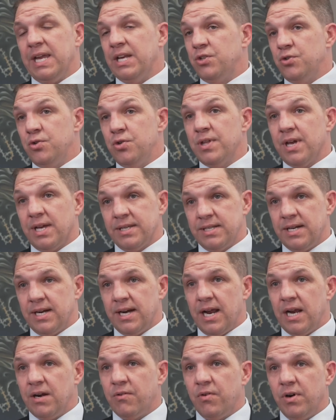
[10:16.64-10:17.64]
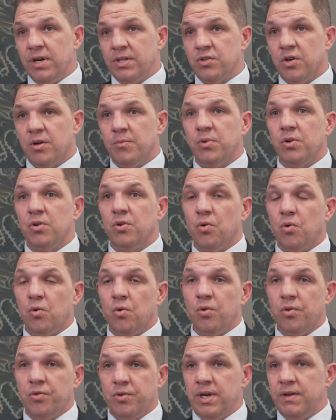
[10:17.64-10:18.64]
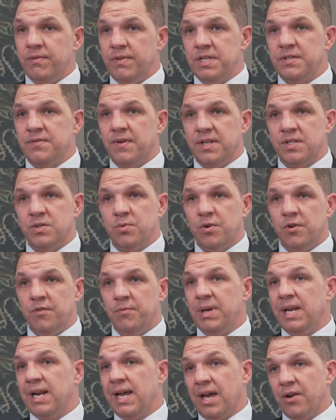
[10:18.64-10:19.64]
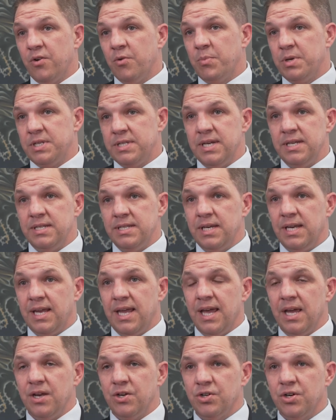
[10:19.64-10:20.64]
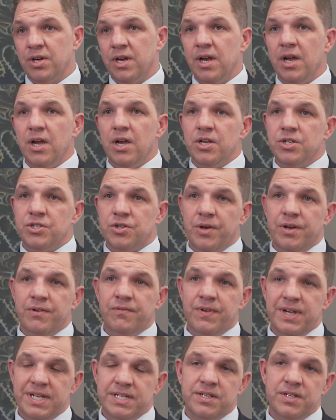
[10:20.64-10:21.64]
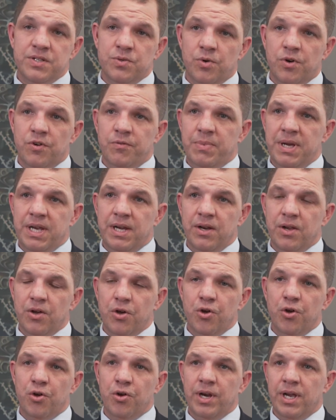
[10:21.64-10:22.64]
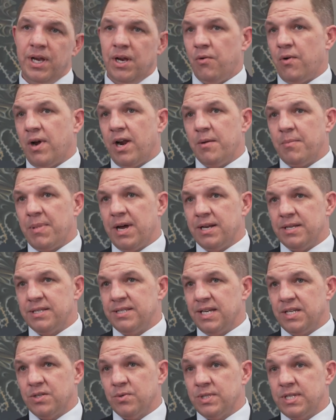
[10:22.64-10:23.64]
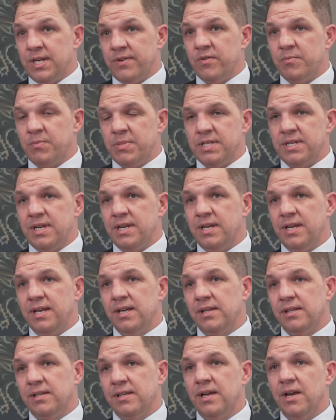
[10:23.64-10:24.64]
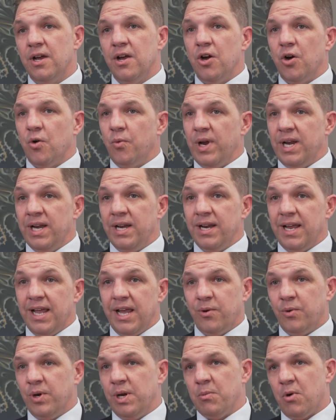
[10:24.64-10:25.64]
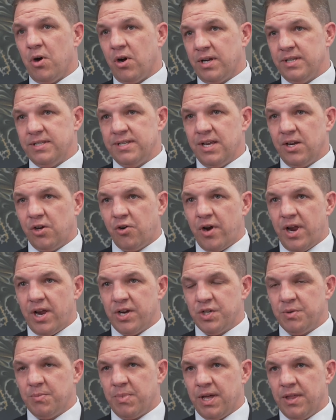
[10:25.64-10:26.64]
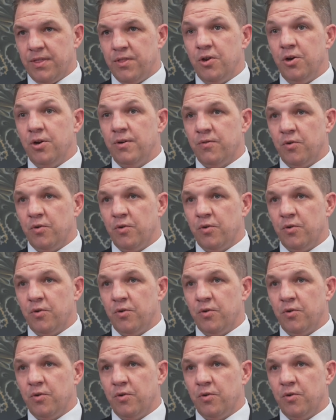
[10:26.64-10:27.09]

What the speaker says: In 2008, for example, all three of these funds would have been 100% in cash. So investors would have been earning around about a 6 or 7% yield when equity markets had crashed by 30 or